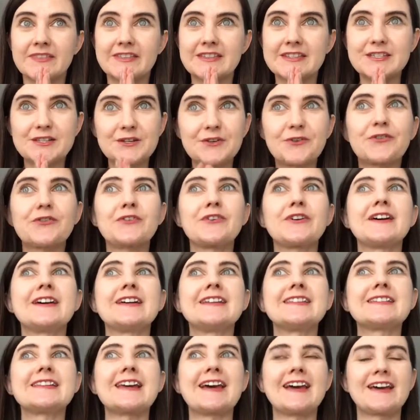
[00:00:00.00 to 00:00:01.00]

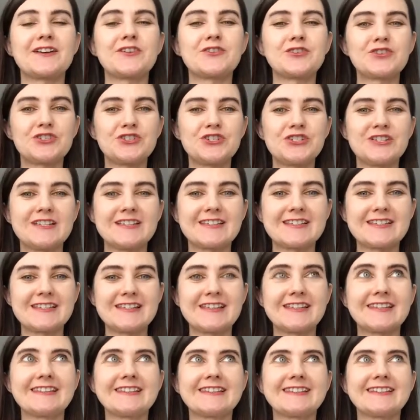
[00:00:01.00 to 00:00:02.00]
different energies
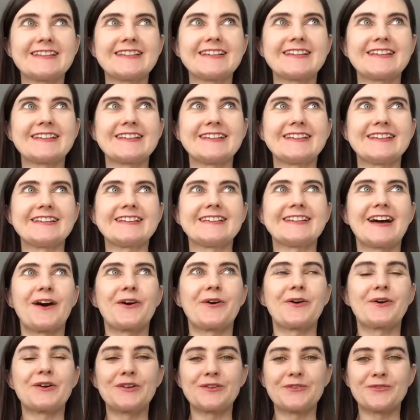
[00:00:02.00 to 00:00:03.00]
in like in
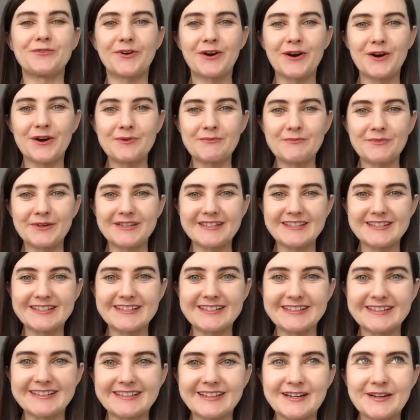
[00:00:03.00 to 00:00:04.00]
our environment,
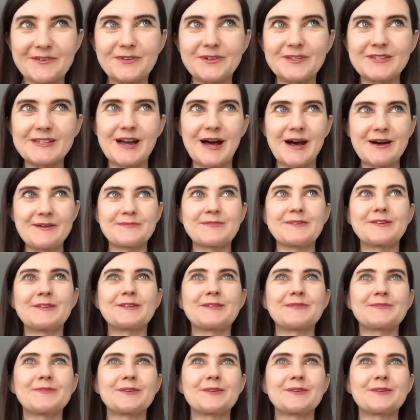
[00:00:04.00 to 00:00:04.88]
in like what's happening